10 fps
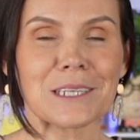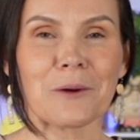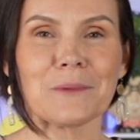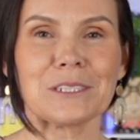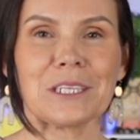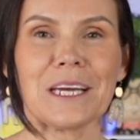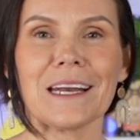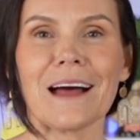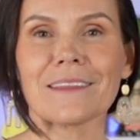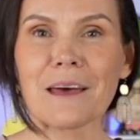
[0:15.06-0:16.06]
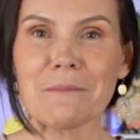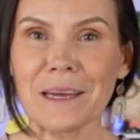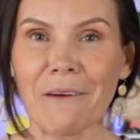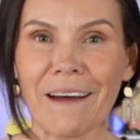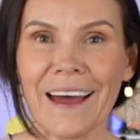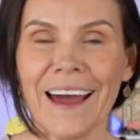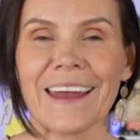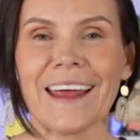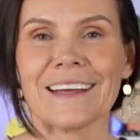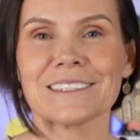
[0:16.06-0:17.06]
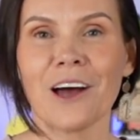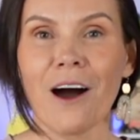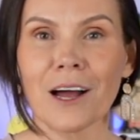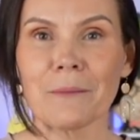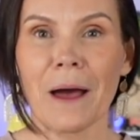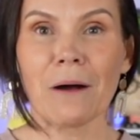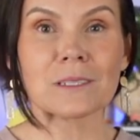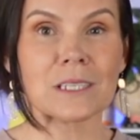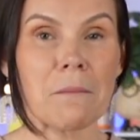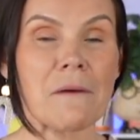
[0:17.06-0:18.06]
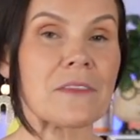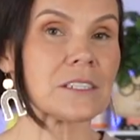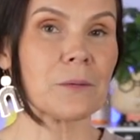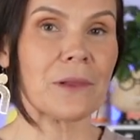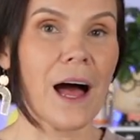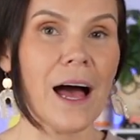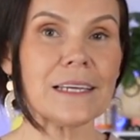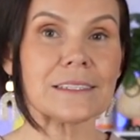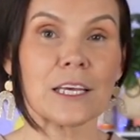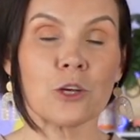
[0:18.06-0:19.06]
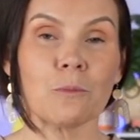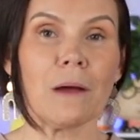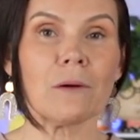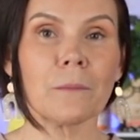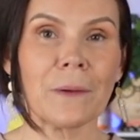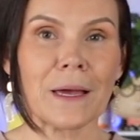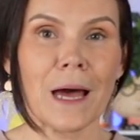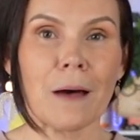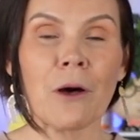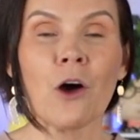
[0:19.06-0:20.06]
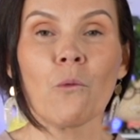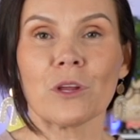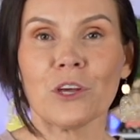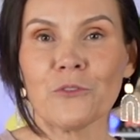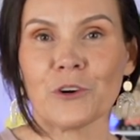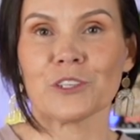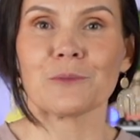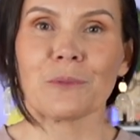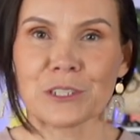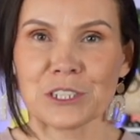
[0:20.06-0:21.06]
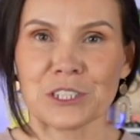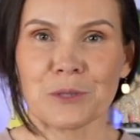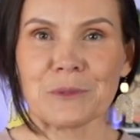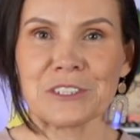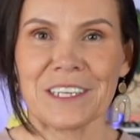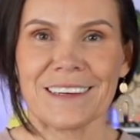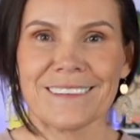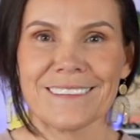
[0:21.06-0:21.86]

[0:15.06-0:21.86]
our machine, let me go ahead and talk about some of the supplies that you may want to pick up when you first purchase your machine.